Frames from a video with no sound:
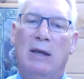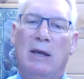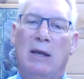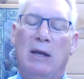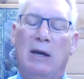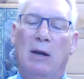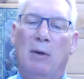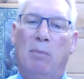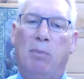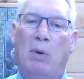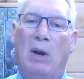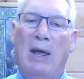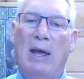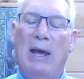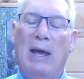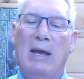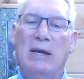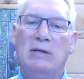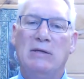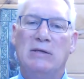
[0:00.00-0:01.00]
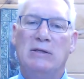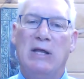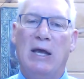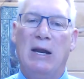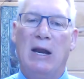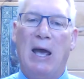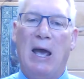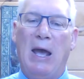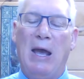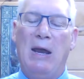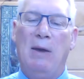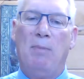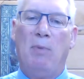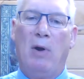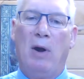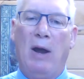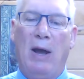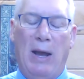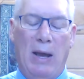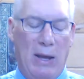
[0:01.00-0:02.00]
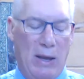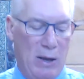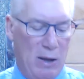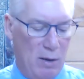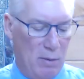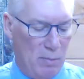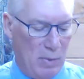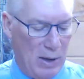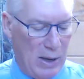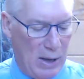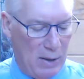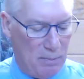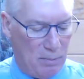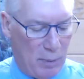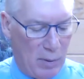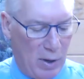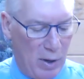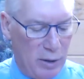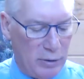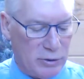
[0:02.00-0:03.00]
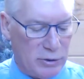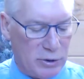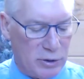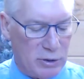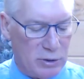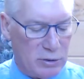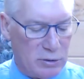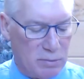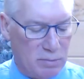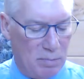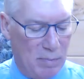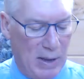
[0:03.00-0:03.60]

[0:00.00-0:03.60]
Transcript: in a place that Abraham had purchased,